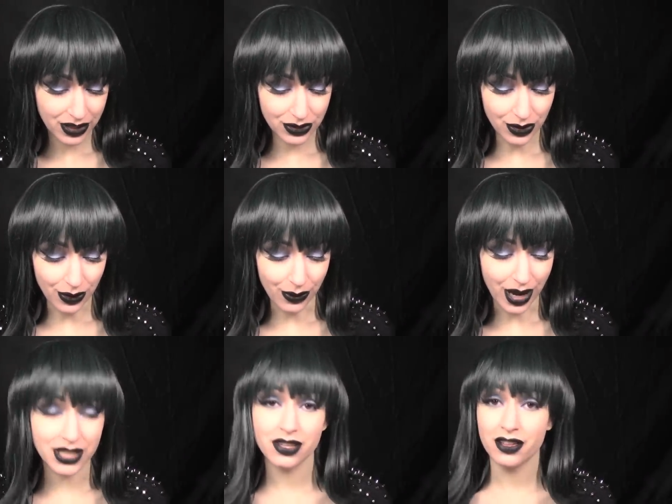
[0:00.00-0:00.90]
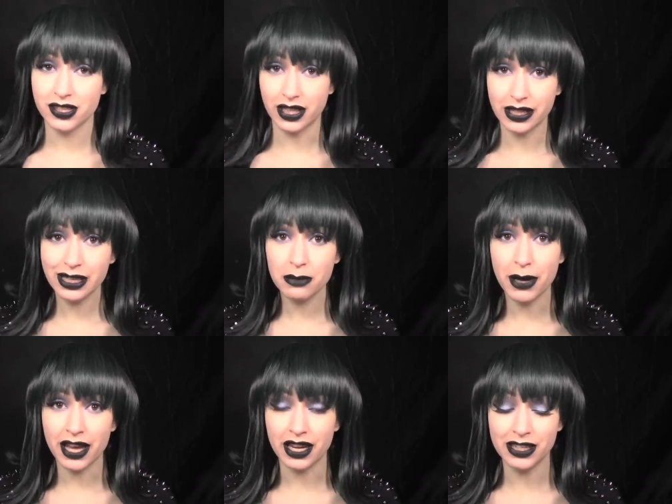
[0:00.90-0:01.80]
So I saw this on
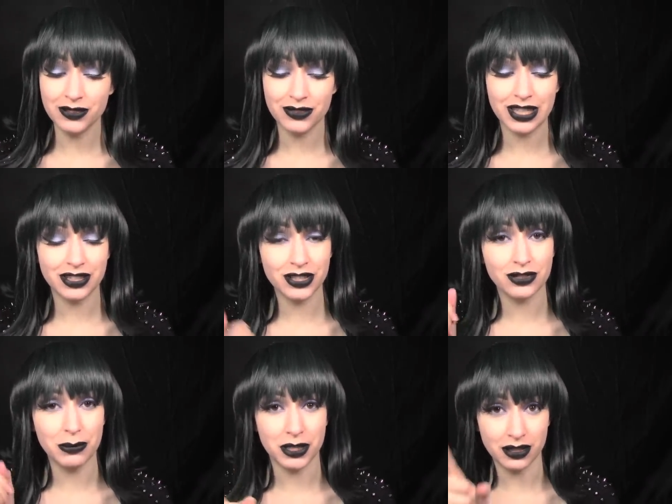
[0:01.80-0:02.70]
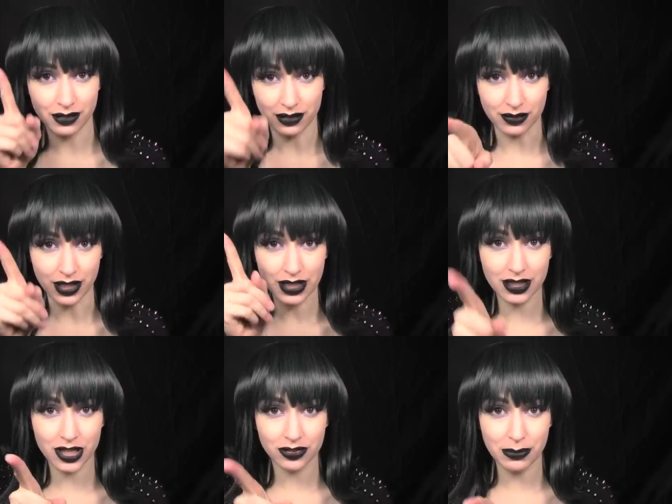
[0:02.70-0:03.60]
eBay. I didn't read the description. Read
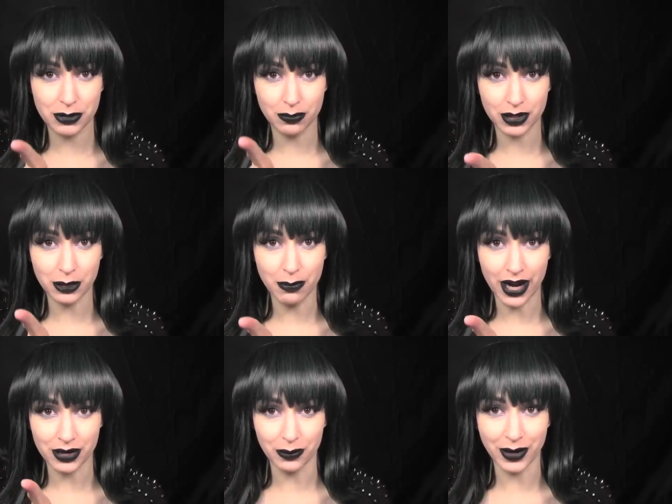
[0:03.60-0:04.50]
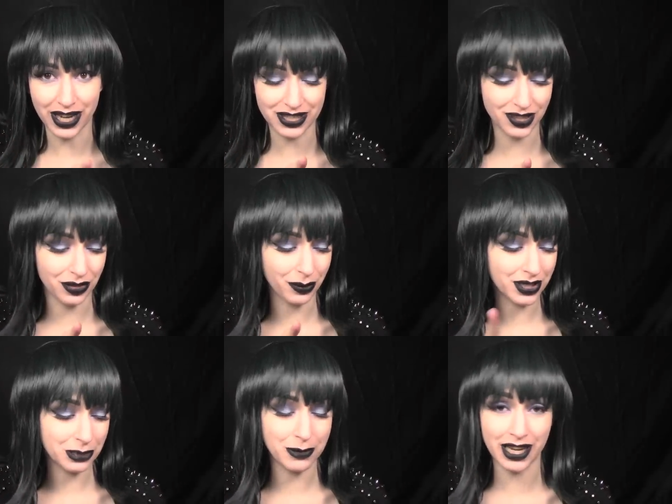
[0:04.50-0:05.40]
the description when you buy your wigs,
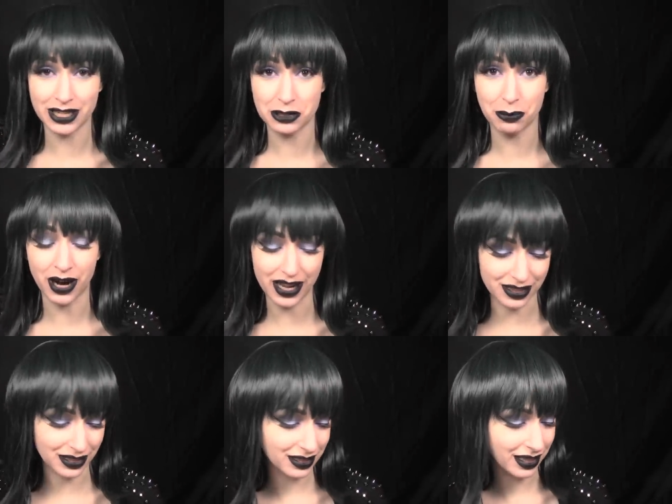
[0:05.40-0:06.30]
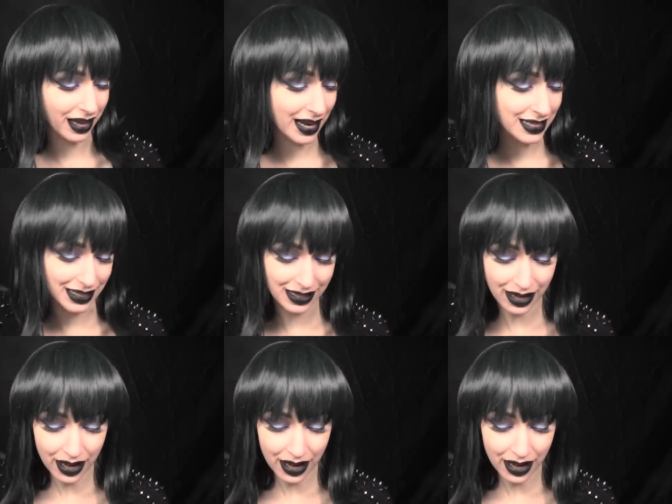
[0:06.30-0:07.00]
otherwise you may get surprises like I did.